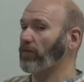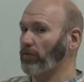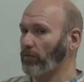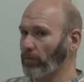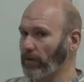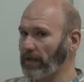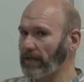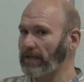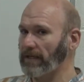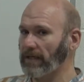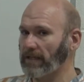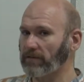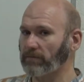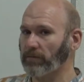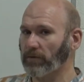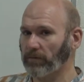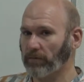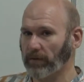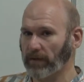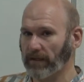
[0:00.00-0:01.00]
3
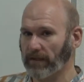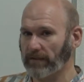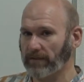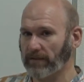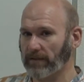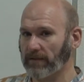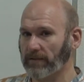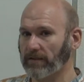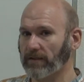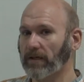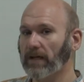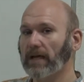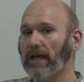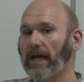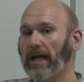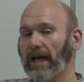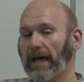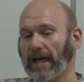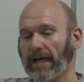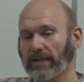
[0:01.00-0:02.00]
decimal places,
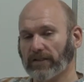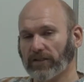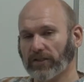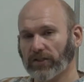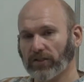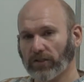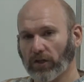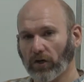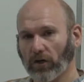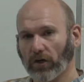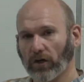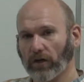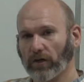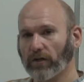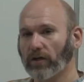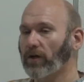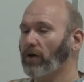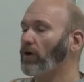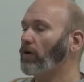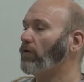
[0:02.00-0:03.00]
and start
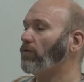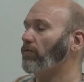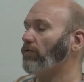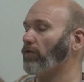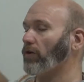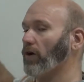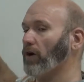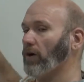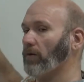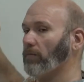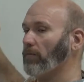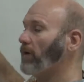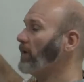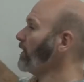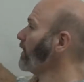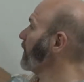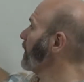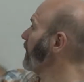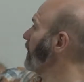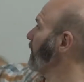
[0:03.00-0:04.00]
from
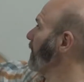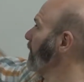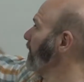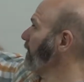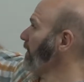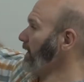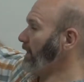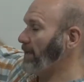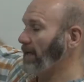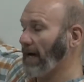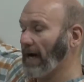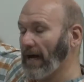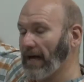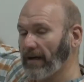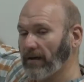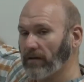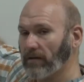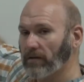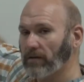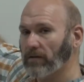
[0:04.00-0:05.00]
the
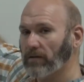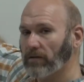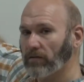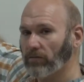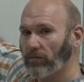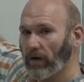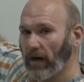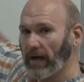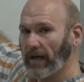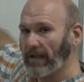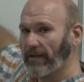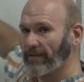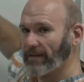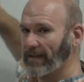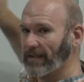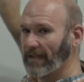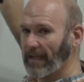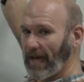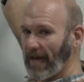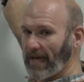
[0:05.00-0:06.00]
dial, writing the
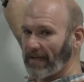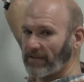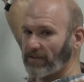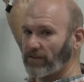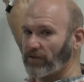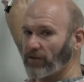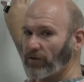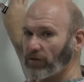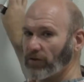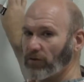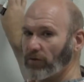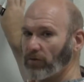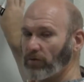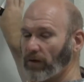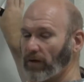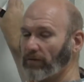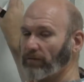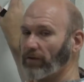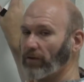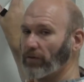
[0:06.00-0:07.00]
last
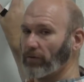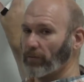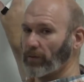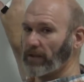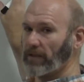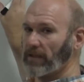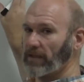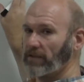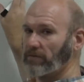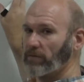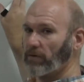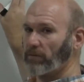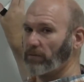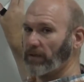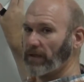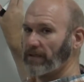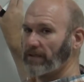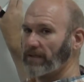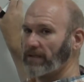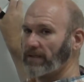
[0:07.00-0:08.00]
2 of the 3 decimal
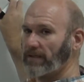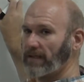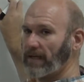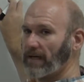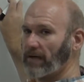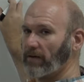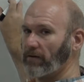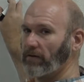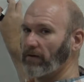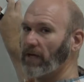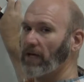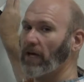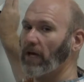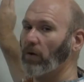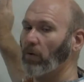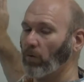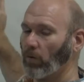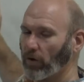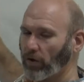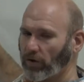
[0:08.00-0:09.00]
places down,
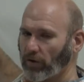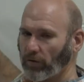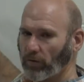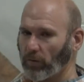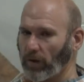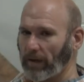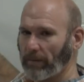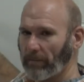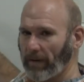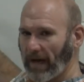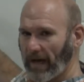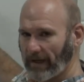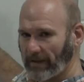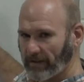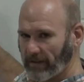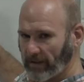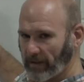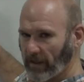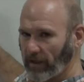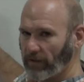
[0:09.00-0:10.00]
work your way back
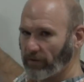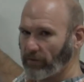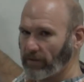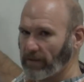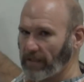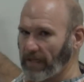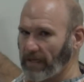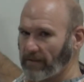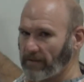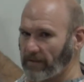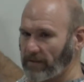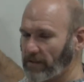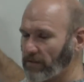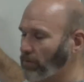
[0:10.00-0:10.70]
to the 100 thousandths